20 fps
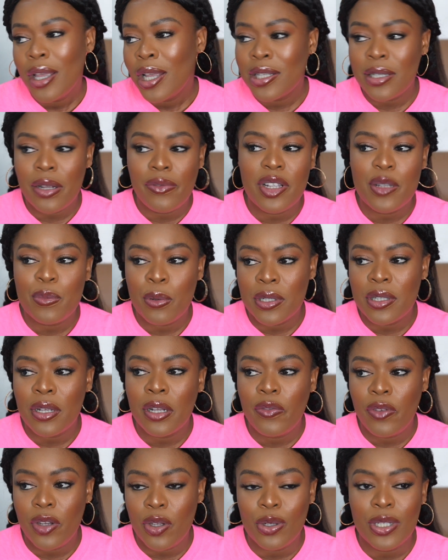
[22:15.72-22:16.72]
instead of a
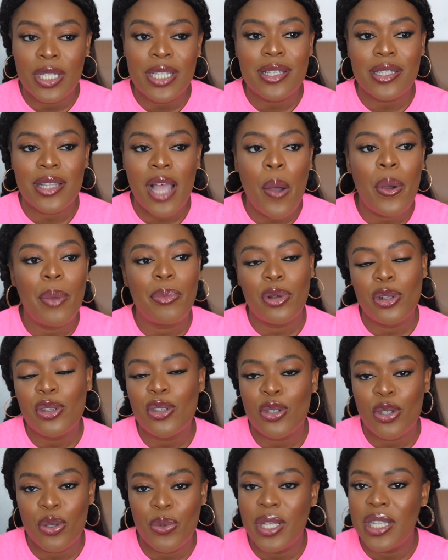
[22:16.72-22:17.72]
sponsored video, this is how I'm going
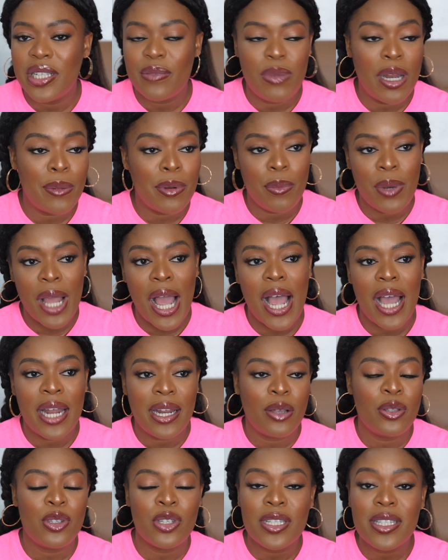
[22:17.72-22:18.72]
to do it, blah, blah, blah. And
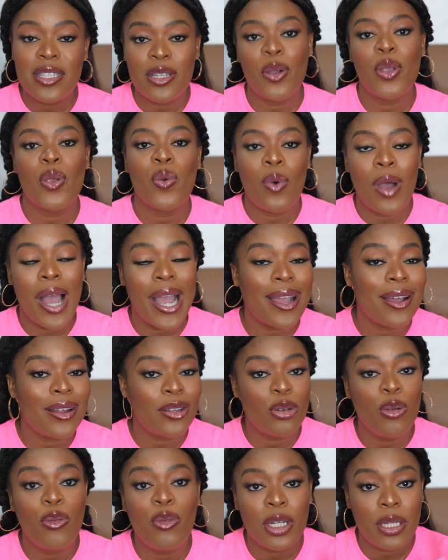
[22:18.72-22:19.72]
I'll just tell you what I can
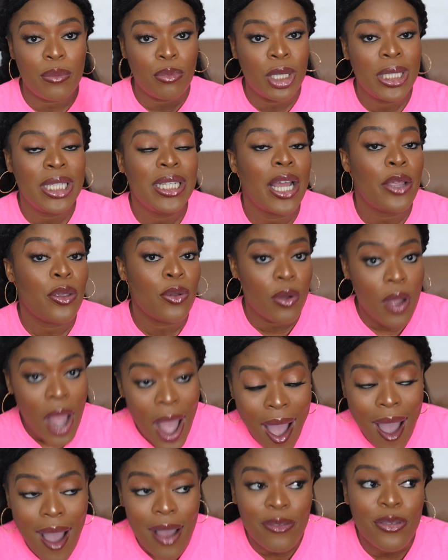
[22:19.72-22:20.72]
do for the money that you
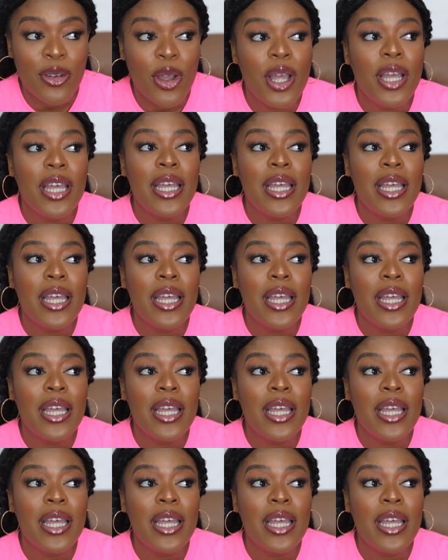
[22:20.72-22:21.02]
have.